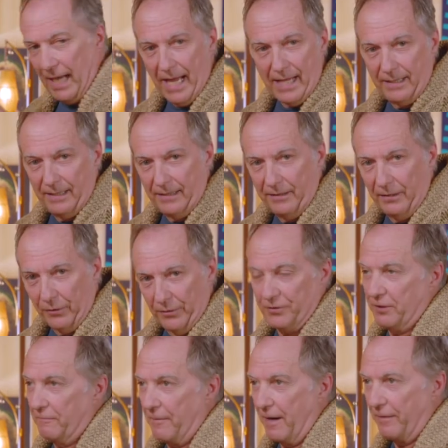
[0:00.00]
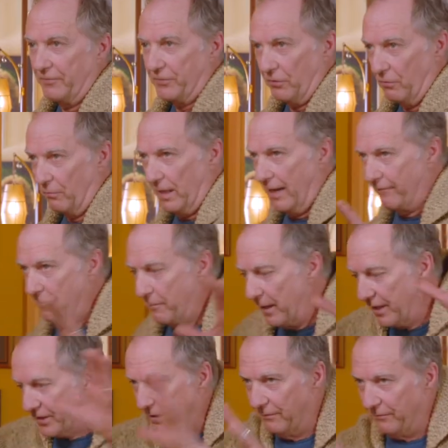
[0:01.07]
at the grizzly bear. So
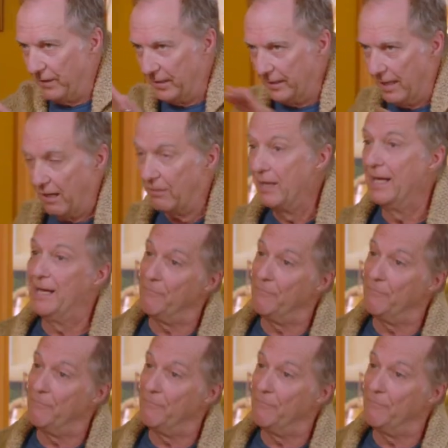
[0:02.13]
everybody's convened now.